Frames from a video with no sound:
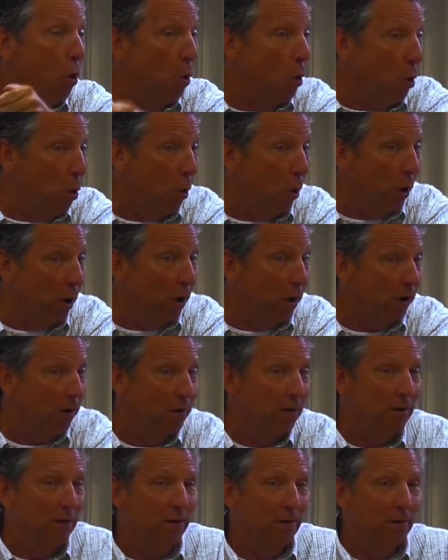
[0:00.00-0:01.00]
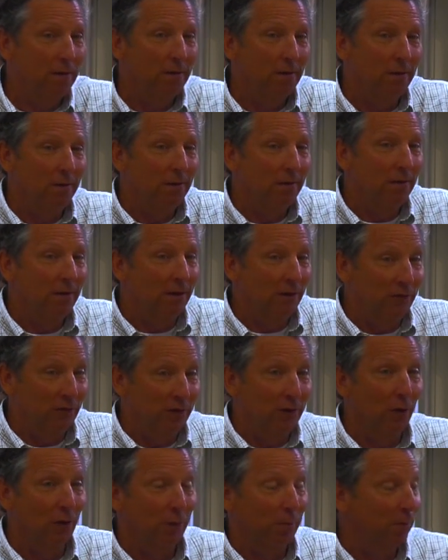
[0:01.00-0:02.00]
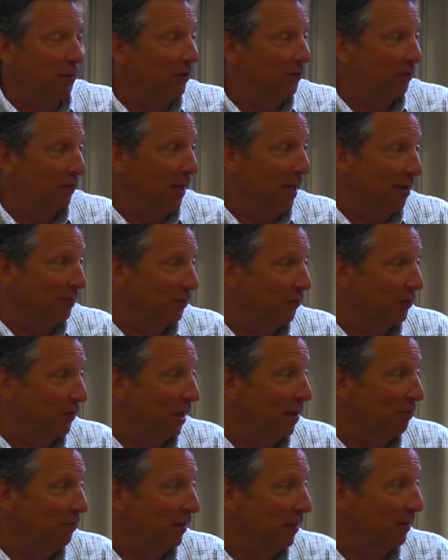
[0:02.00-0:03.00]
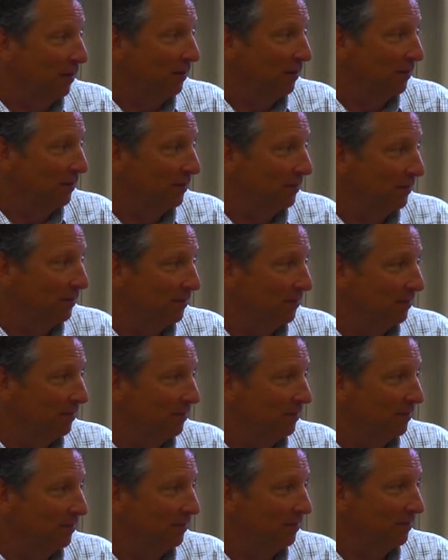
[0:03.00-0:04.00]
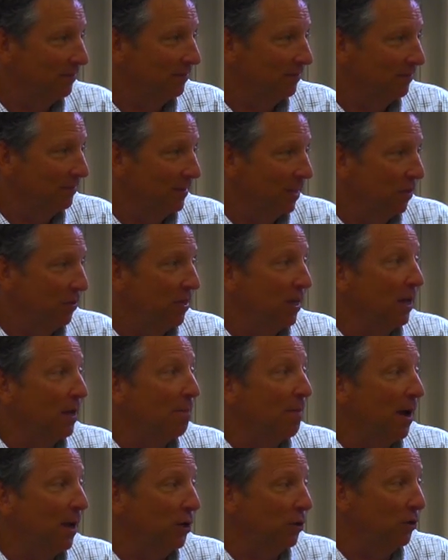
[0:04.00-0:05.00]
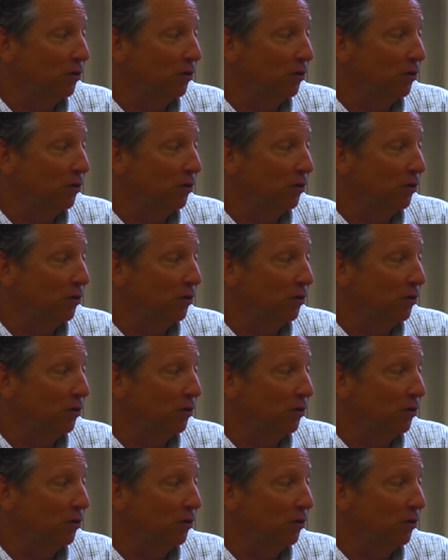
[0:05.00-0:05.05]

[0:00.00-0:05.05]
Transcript: or it's the only place they have of safety. Think about